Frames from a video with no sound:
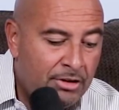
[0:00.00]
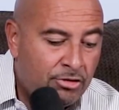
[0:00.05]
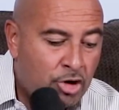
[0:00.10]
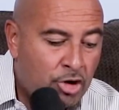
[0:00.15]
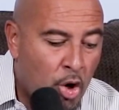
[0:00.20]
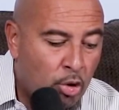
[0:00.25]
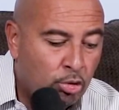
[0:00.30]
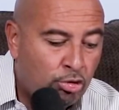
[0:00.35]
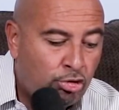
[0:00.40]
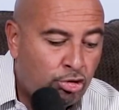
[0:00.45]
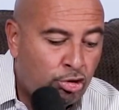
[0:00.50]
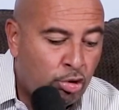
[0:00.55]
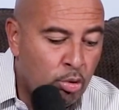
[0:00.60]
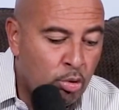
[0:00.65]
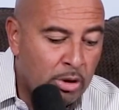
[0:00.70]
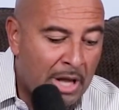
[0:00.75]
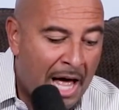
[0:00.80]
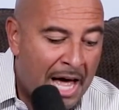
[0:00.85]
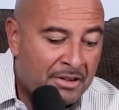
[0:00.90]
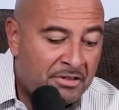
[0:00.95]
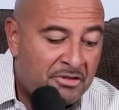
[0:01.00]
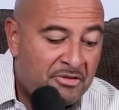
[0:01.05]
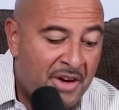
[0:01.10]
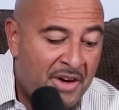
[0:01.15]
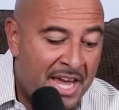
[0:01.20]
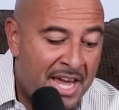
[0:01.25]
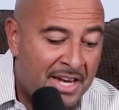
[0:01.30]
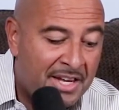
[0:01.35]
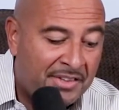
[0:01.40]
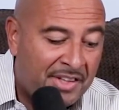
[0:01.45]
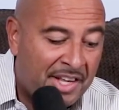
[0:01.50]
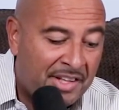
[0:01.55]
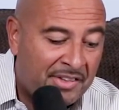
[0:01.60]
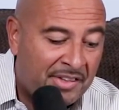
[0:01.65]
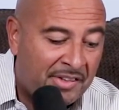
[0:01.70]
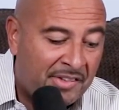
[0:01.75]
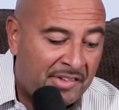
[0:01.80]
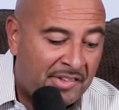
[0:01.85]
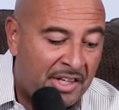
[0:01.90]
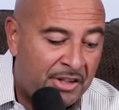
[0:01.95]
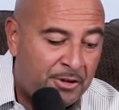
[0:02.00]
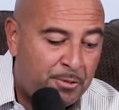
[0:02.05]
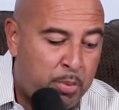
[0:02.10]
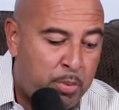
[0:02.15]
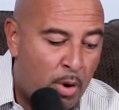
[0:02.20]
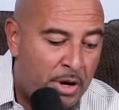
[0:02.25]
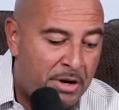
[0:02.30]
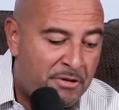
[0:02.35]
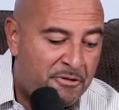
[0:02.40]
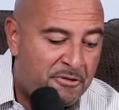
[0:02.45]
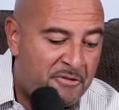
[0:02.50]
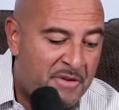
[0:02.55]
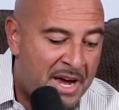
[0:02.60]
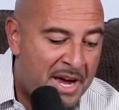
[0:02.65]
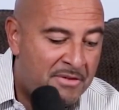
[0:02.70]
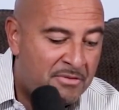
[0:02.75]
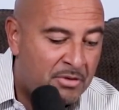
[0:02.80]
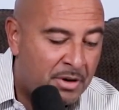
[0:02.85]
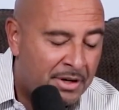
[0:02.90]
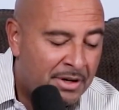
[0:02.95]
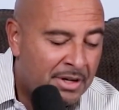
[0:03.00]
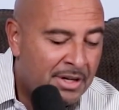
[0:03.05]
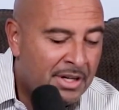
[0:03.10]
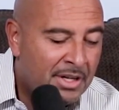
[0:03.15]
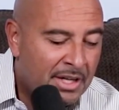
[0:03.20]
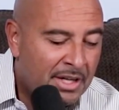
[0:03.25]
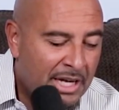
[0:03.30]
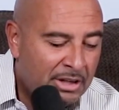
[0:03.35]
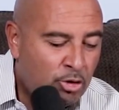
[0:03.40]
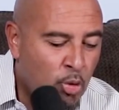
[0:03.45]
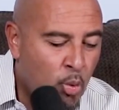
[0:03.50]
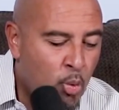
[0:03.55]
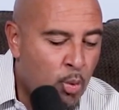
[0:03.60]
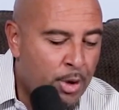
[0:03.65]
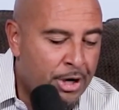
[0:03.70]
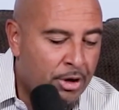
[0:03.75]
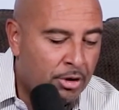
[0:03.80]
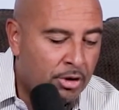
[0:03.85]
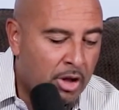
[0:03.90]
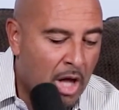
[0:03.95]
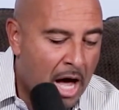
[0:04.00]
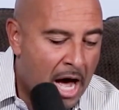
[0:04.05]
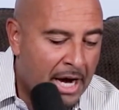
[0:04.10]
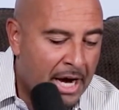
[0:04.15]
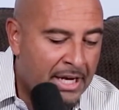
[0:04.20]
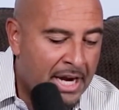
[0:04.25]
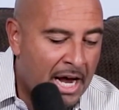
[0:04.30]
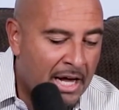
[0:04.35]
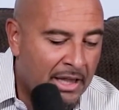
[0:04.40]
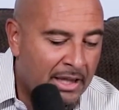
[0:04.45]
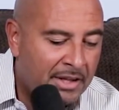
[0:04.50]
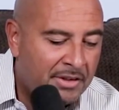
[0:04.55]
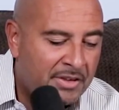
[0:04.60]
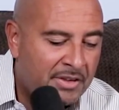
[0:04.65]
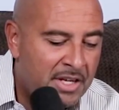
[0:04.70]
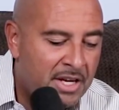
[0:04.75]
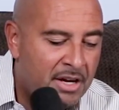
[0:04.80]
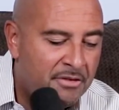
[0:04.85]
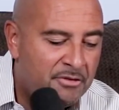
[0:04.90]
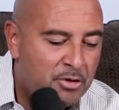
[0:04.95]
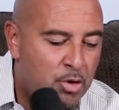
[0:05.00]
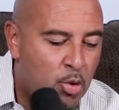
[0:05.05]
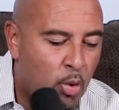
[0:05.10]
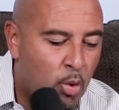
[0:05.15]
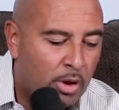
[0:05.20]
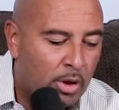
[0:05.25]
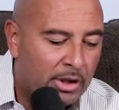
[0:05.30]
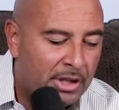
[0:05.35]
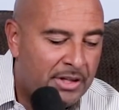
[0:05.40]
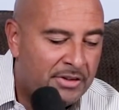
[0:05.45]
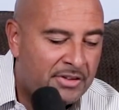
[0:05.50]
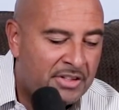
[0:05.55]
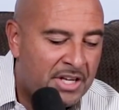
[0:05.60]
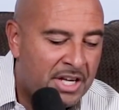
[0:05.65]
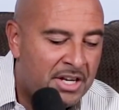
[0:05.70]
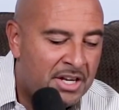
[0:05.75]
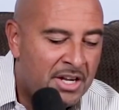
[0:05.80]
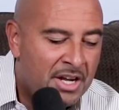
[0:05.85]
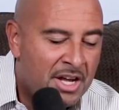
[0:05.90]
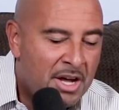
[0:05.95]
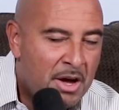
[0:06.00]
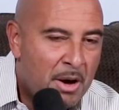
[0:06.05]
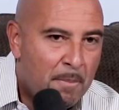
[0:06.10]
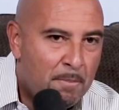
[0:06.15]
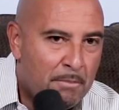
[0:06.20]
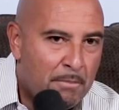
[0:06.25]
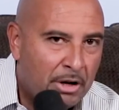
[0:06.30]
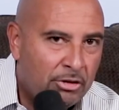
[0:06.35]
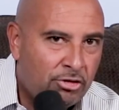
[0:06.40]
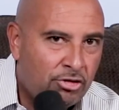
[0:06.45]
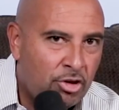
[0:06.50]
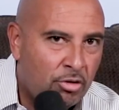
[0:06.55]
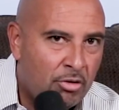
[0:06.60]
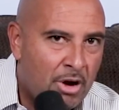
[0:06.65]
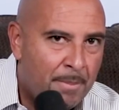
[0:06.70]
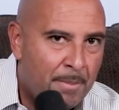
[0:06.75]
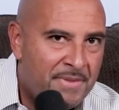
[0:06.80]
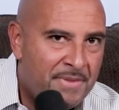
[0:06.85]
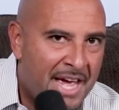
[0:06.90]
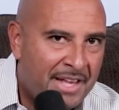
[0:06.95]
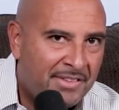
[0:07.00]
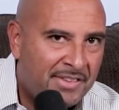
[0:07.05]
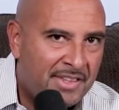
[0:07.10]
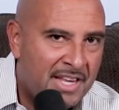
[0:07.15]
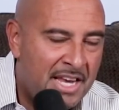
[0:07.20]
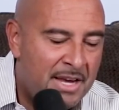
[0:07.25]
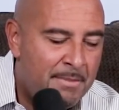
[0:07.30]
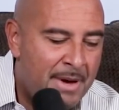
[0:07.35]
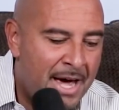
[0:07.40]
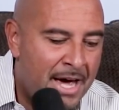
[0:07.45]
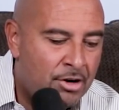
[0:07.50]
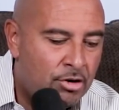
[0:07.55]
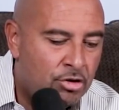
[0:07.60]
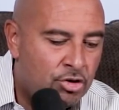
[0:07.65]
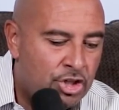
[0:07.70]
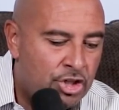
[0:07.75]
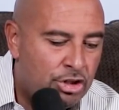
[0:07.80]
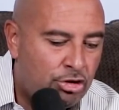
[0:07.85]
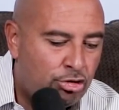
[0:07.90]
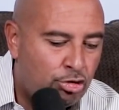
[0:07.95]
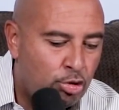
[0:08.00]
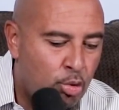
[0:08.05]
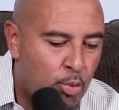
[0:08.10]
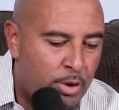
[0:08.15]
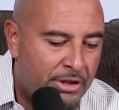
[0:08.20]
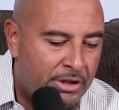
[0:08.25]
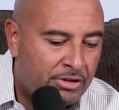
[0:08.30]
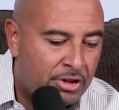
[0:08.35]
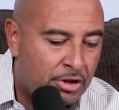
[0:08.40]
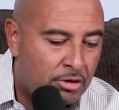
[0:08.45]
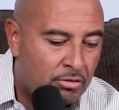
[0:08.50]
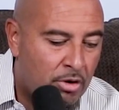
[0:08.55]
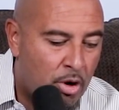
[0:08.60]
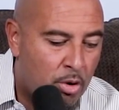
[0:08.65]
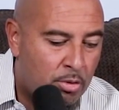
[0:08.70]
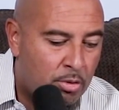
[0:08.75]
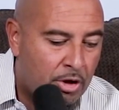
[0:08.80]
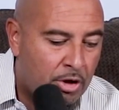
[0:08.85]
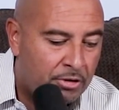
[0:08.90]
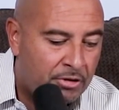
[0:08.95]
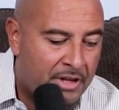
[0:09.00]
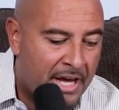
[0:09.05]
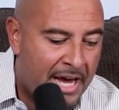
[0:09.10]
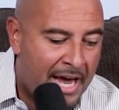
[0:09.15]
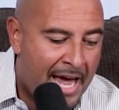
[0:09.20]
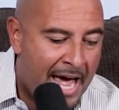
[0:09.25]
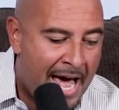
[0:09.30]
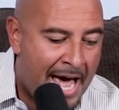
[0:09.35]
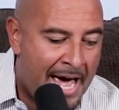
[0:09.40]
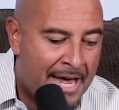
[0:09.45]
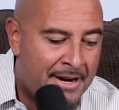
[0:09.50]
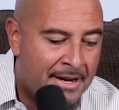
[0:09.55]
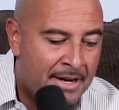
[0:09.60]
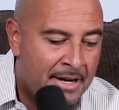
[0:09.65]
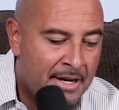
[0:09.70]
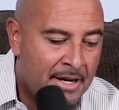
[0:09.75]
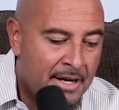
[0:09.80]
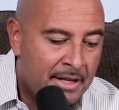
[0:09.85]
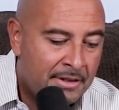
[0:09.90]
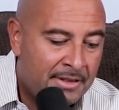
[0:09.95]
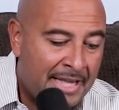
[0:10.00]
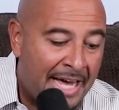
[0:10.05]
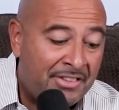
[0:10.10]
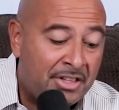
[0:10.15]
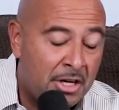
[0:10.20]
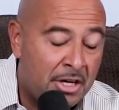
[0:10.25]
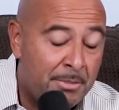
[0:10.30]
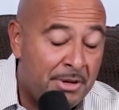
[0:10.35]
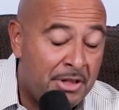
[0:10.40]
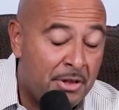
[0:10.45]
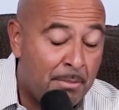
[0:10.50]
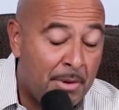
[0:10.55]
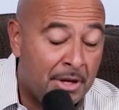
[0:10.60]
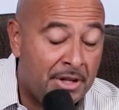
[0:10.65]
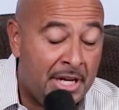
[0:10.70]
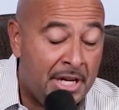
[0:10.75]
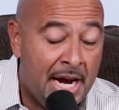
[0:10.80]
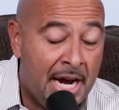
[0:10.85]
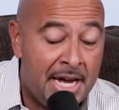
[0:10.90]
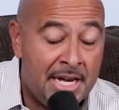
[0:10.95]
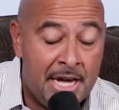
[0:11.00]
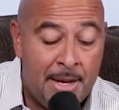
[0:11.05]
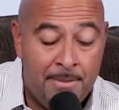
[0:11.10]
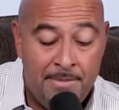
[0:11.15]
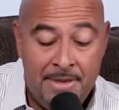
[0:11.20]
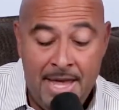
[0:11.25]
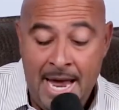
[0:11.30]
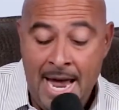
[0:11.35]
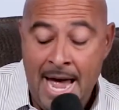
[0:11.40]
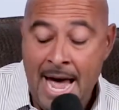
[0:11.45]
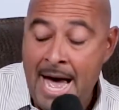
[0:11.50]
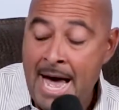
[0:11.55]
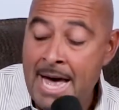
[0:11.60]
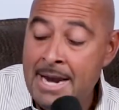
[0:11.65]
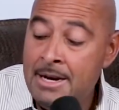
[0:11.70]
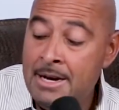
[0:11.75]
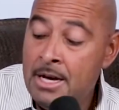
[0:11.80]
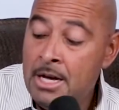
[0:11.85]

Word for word: goes to Las Vegas as a six point favorite. That's a weird line. Let's see if New Orleans can muster up that same energy two weeks in a row because they had that's going to be the Monday night game. They had